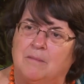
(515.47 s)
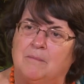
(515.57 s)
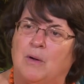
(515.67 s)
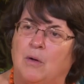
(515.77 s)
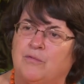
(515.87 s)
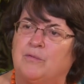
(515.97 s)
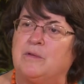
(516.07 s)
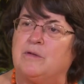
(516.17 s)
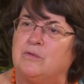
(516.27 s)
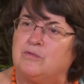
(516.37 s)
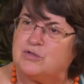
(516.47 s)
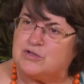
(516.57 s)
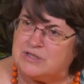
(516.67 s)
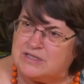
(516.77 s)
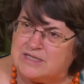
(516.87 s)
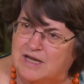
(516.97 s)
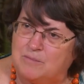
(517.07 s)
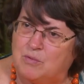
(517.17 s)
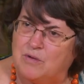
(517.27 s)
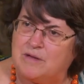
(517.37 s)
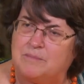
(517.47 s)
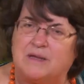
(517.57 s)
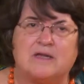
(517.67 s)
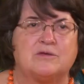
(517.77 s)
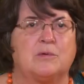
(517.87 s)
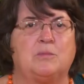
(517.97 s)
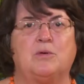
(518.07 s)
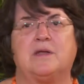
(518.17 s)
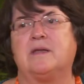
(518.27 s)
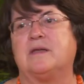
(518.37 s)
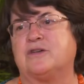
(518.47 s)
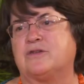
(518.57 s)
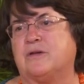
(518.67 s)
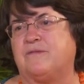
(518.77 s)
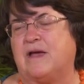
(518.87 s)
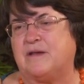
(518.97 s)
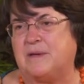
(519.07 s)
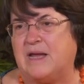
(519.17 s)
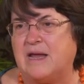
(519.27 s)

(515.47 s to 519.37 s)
both from the nutrition standpoint, because we're putting additional vitamin